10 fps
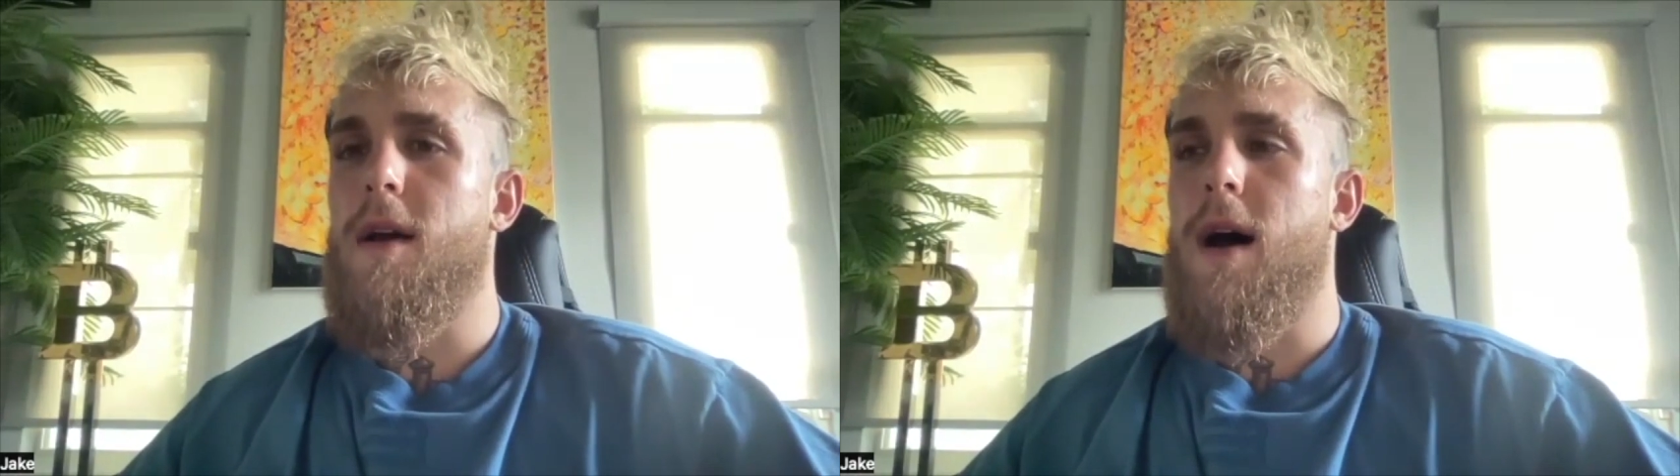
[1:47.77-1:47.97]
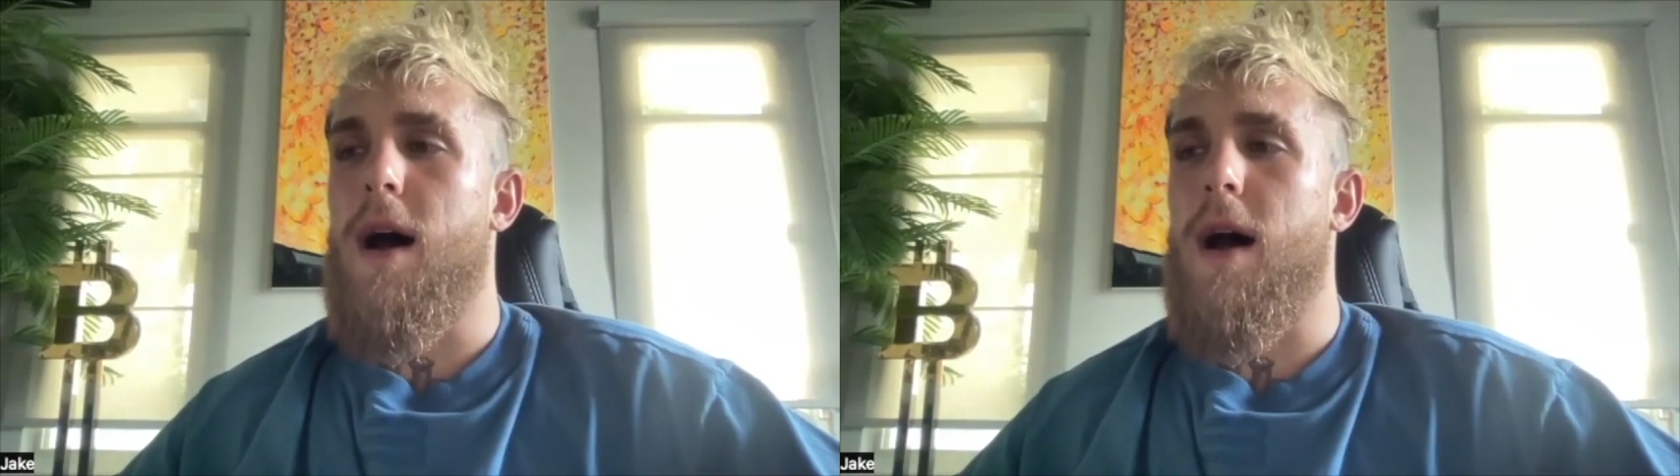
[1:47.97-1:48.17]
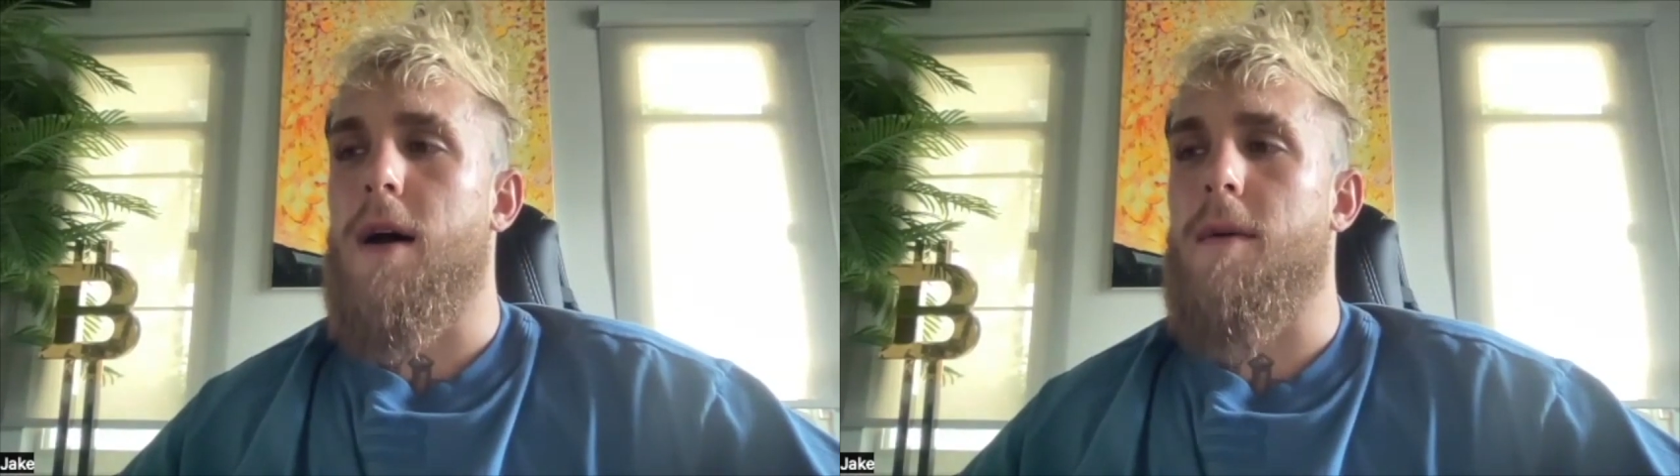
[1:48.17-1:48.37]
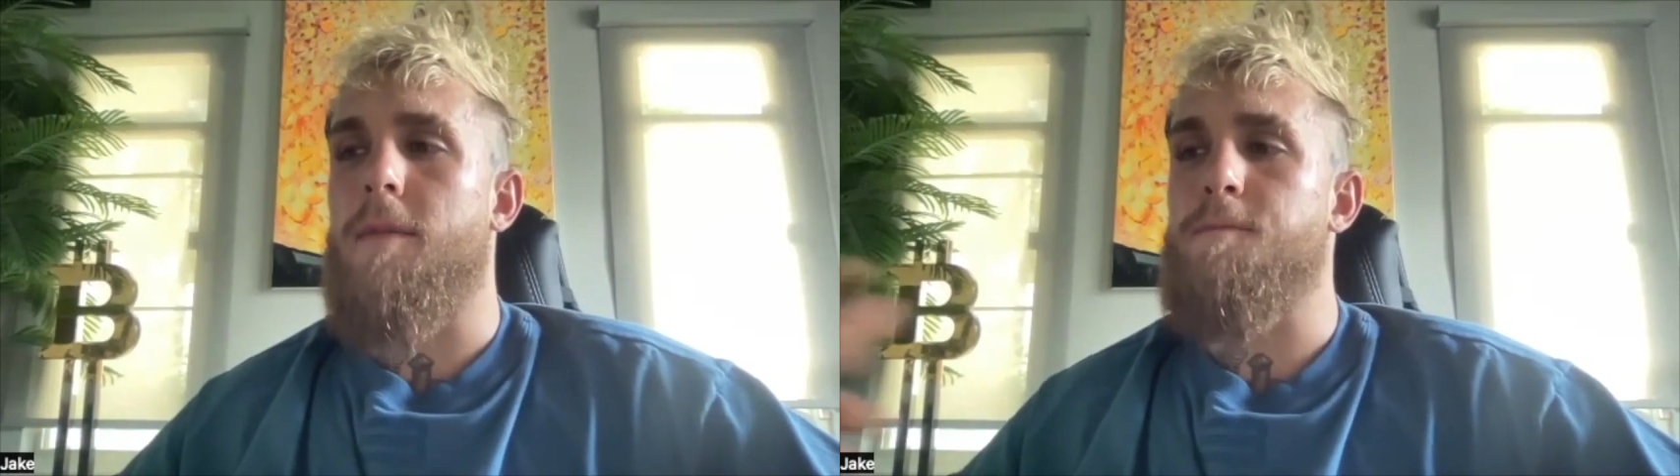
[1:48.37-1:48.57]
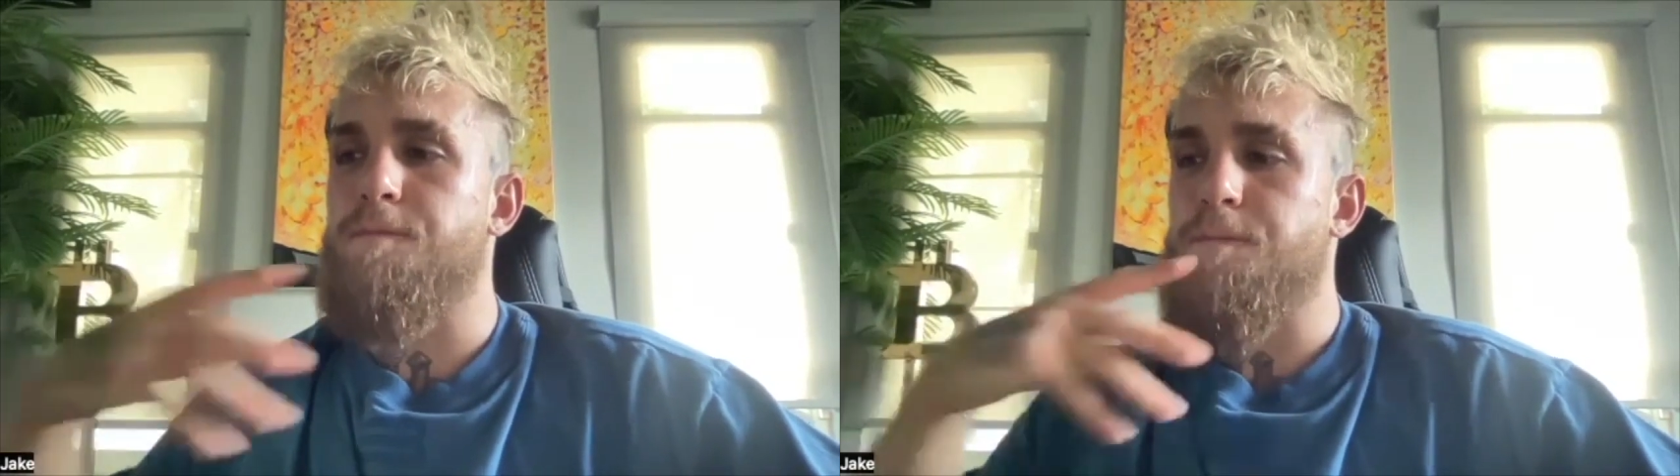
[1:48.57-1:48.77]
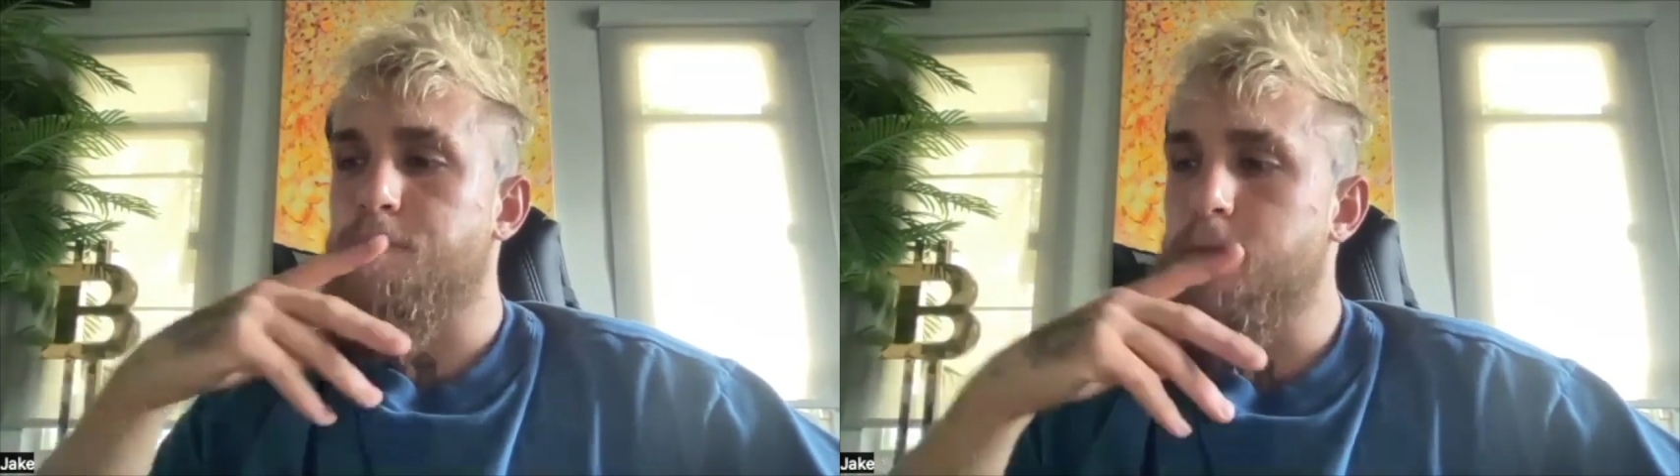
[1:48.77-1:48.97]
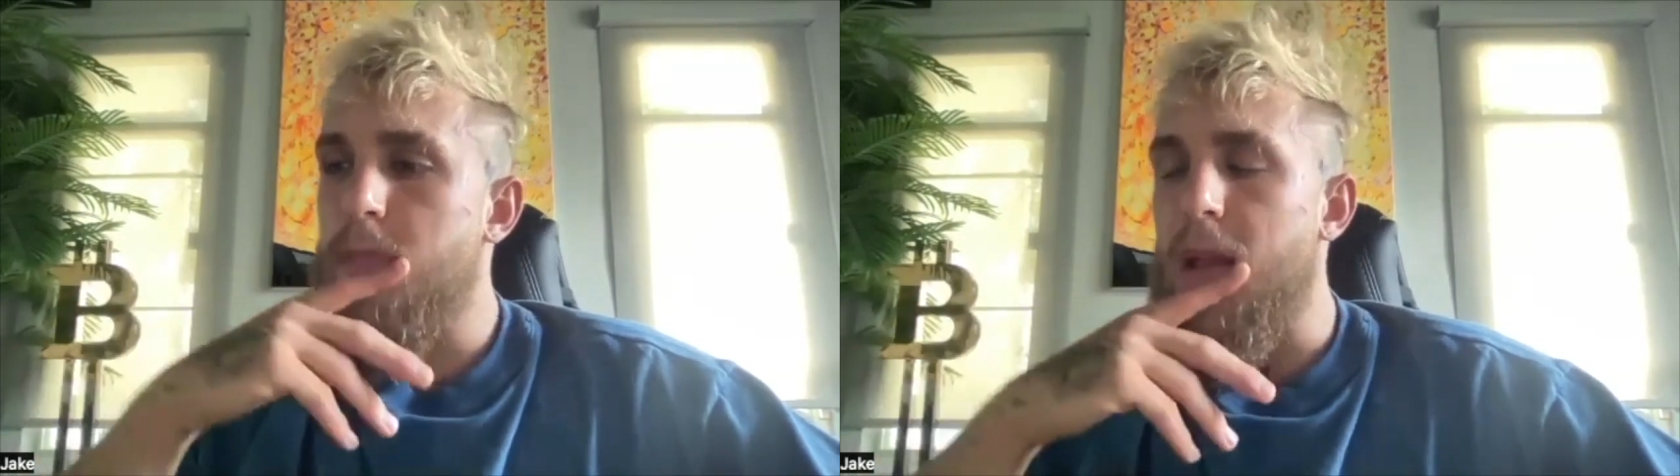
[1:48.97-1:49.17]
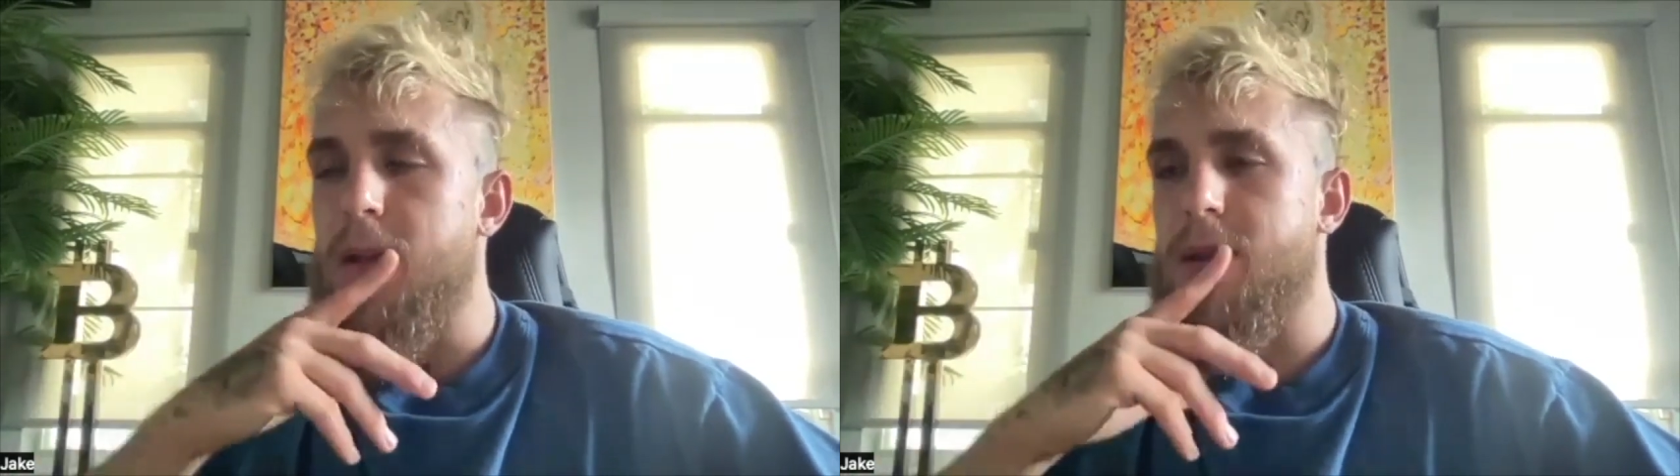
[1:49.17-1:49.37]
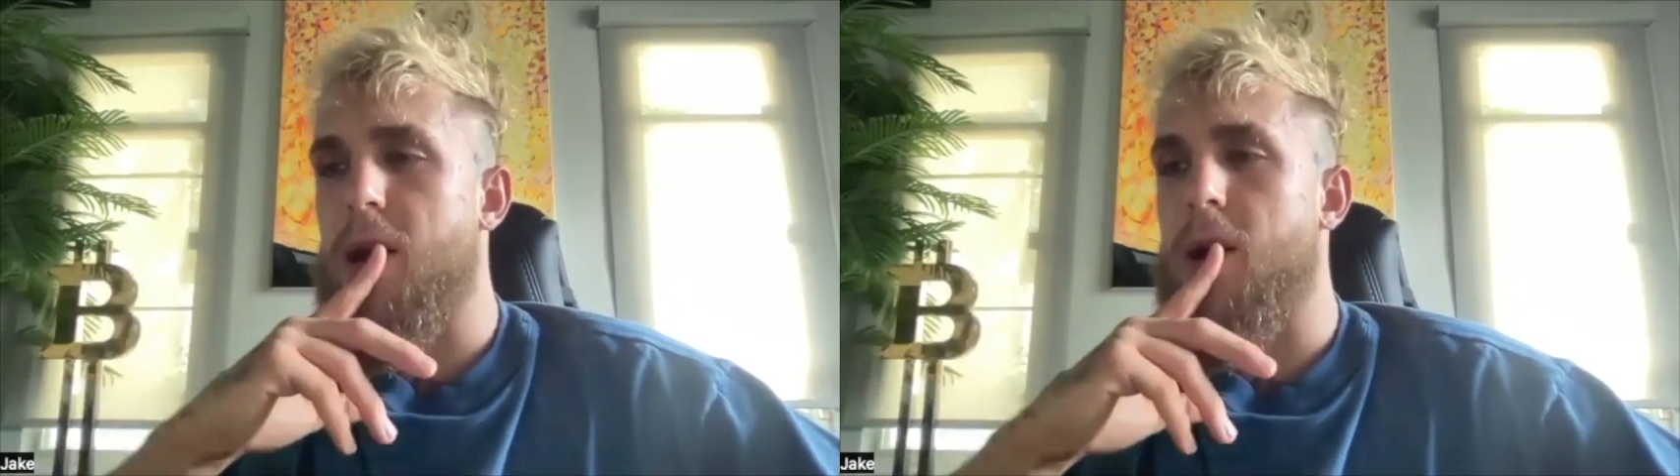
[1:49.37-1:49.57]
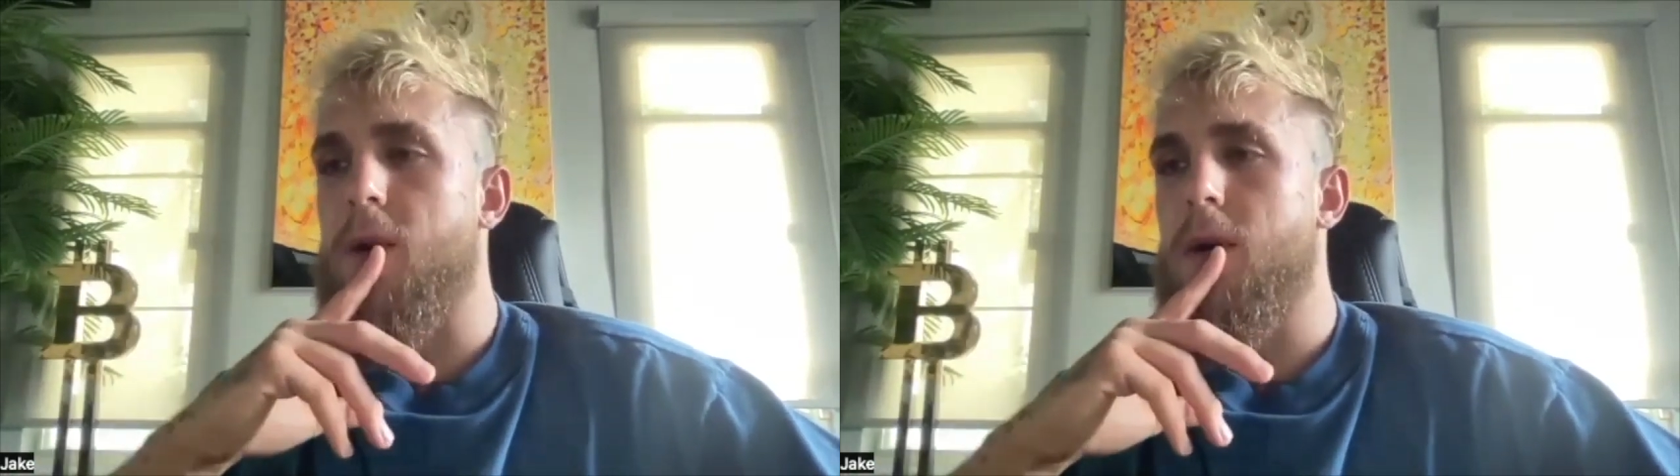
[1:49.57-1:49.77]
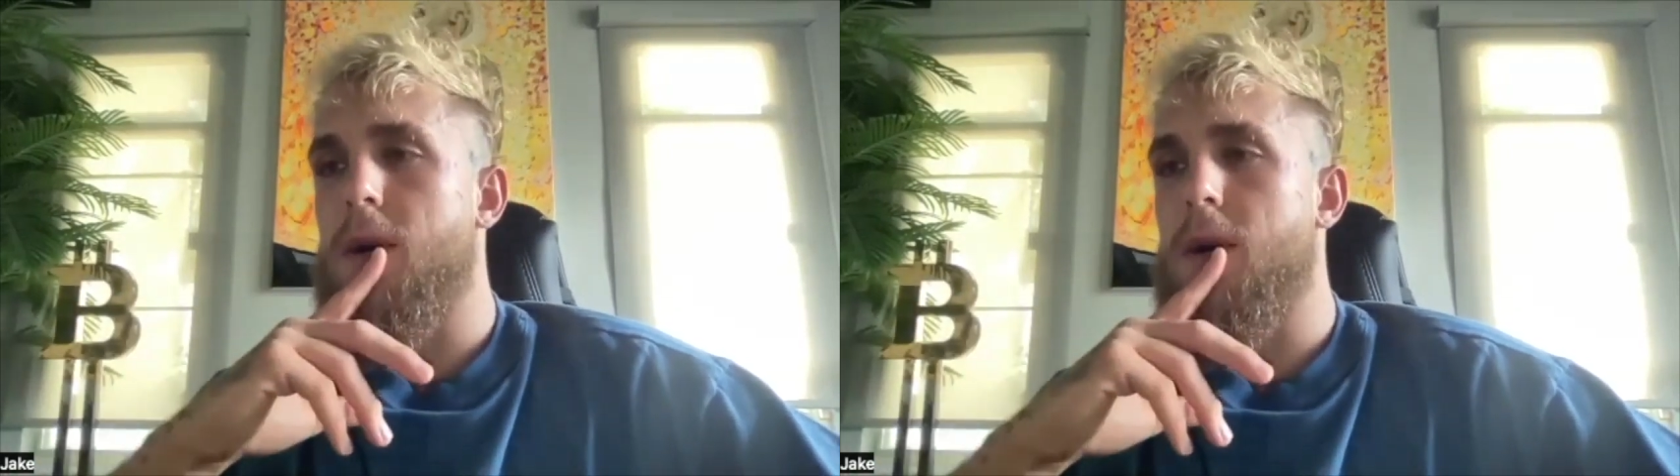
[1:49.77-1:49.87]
Um, so